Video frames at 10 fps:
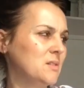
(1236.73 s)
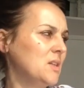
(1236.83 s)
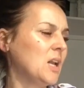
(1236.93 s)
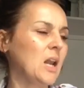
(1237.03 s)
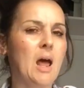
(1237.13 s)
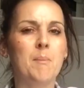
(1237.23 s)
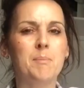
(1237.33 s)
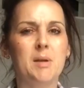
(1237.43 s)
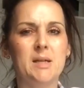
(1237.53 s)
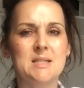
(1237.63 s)
cuddle
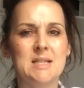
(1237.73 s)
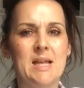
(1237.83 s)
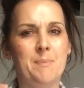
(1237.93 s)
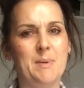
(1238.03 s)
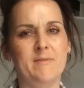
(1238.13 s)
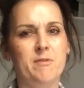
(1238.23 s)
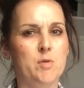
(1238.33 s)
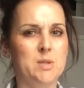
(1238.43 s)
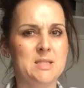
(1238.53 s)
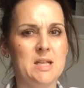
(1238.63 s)
up, go to sleep and
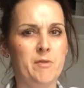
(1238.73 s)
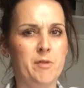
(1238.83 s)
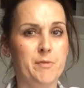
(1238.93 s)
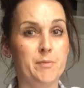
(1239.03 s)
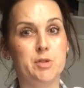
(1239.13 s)
fall asleep for a